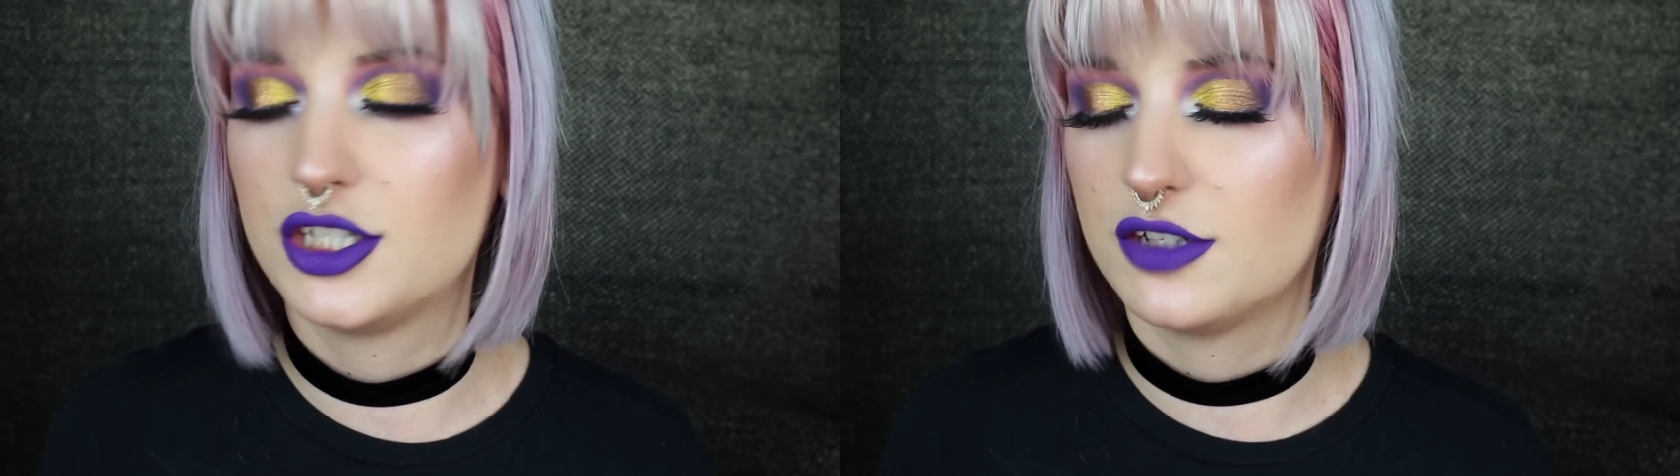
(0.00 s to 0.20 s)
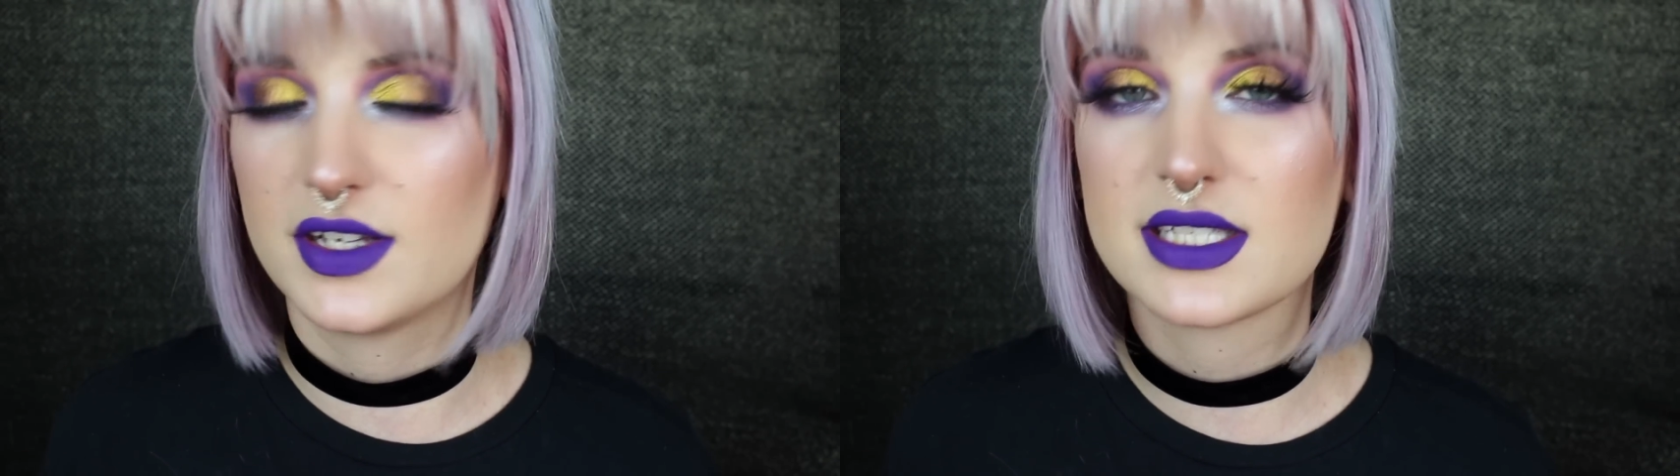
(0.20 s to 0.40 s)

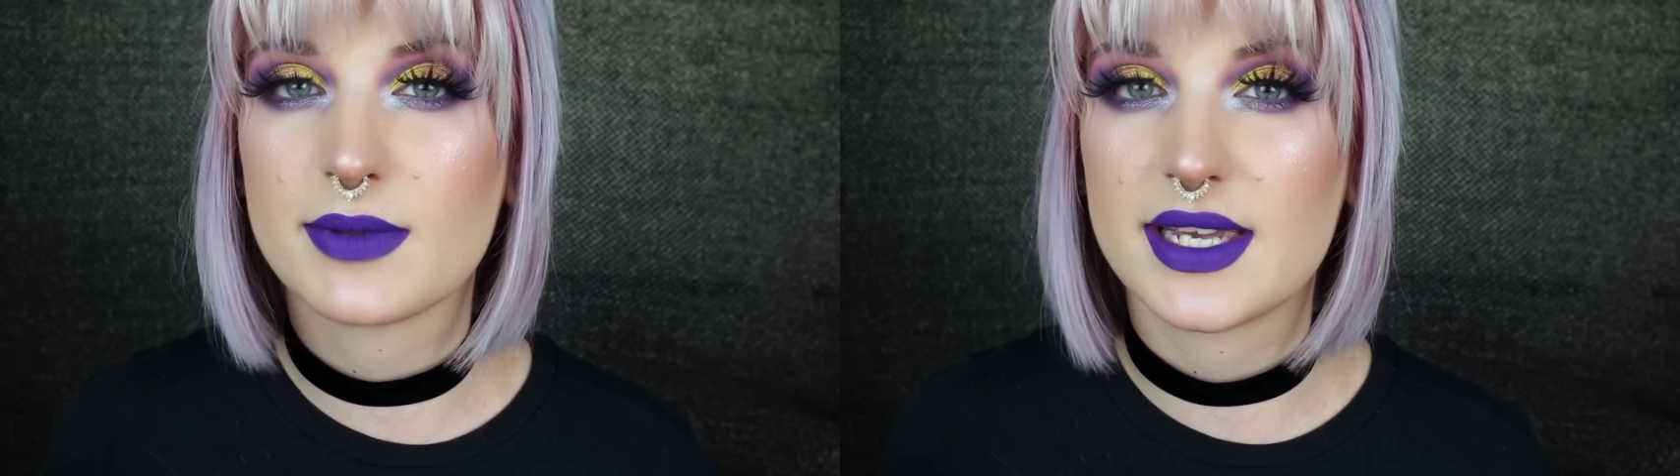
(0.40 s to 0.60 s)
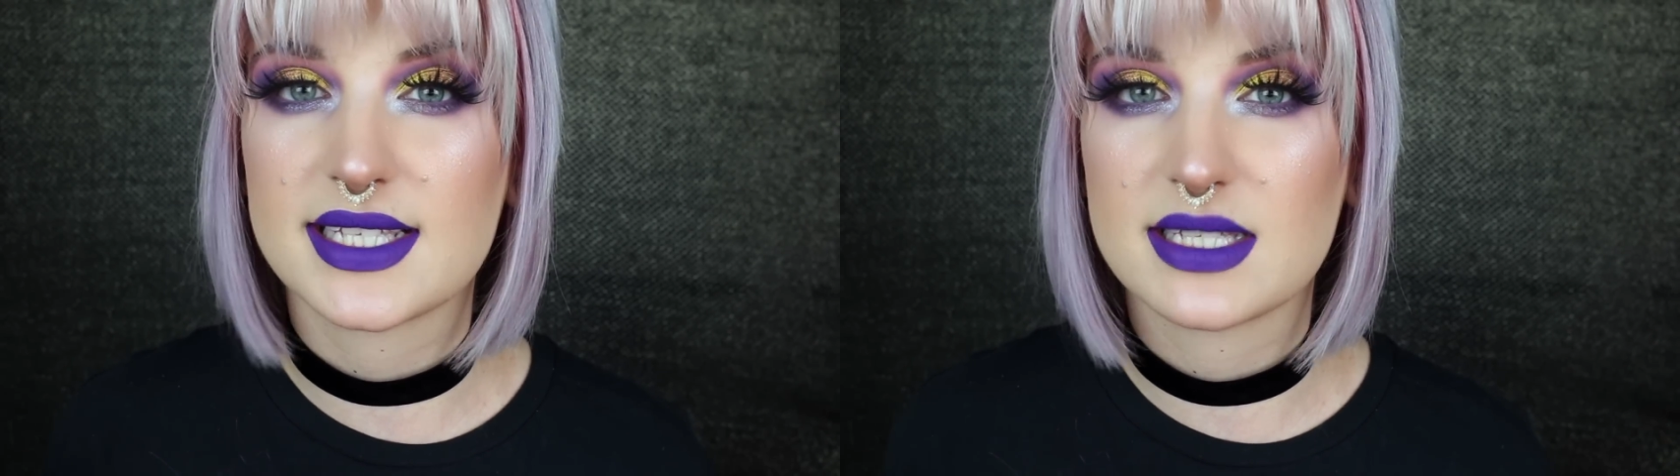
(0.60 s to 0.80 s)
Juvia's
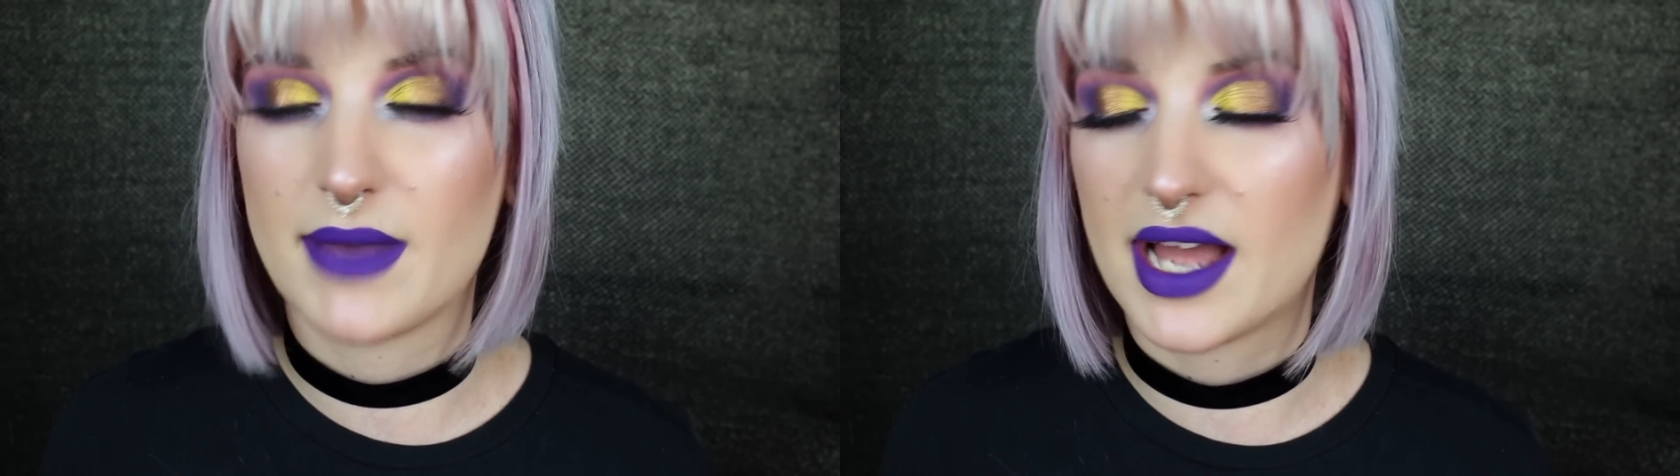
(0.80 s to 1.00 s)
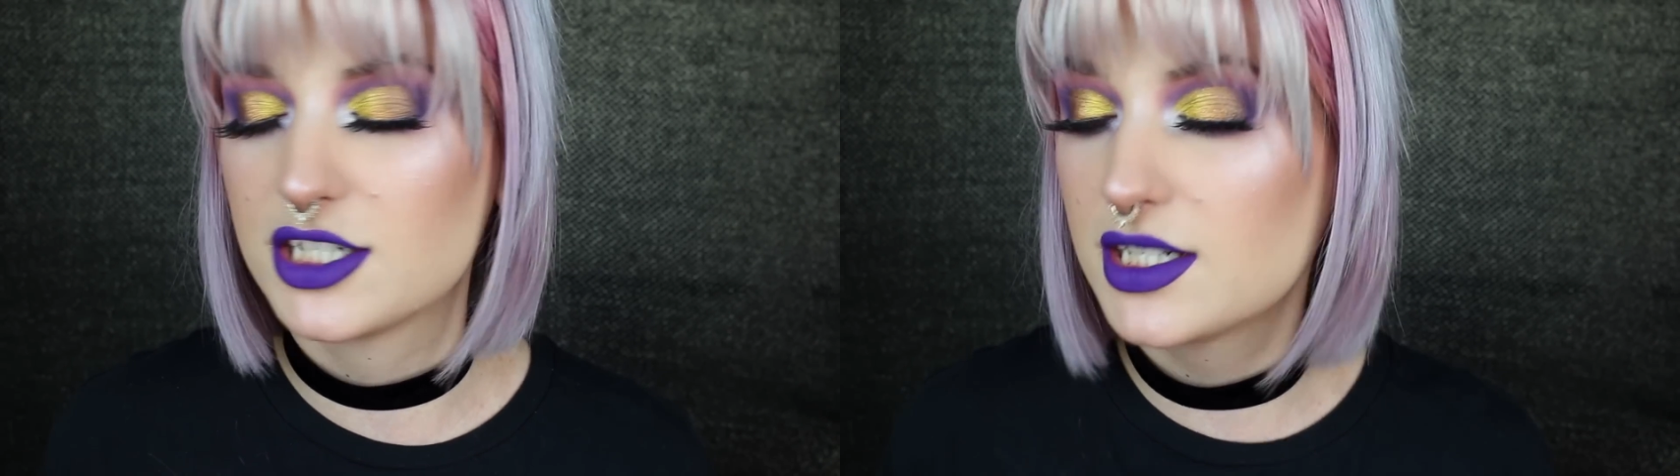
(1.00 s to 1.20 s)
Place is
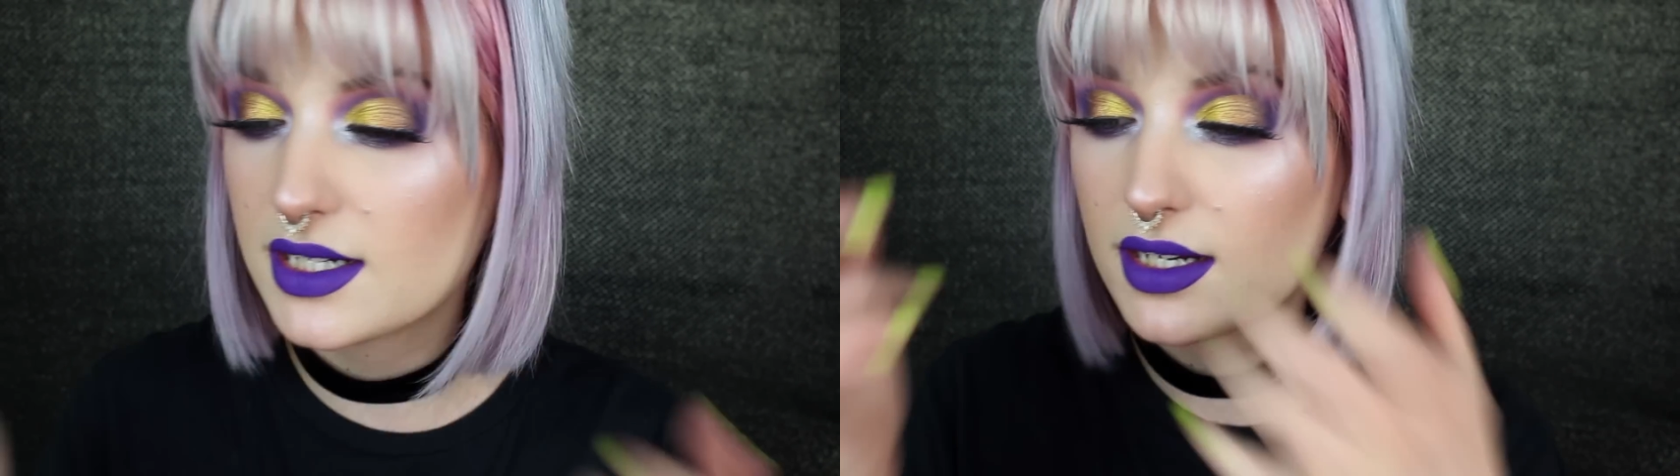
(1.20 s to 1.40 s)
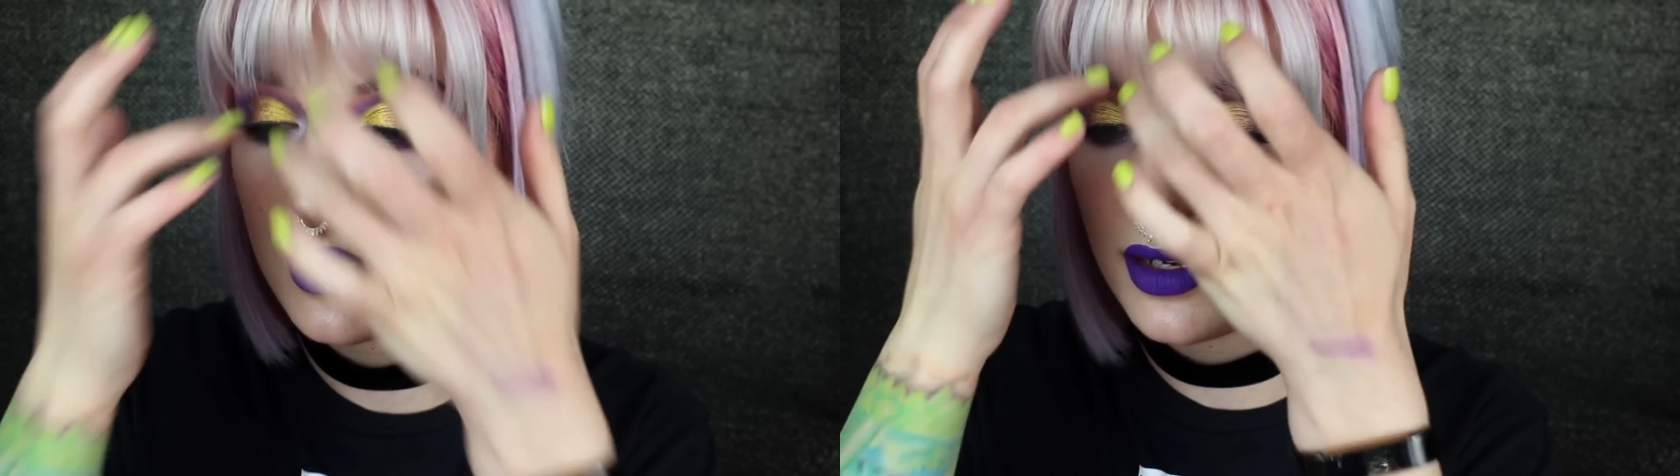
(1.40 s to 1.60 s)
magic,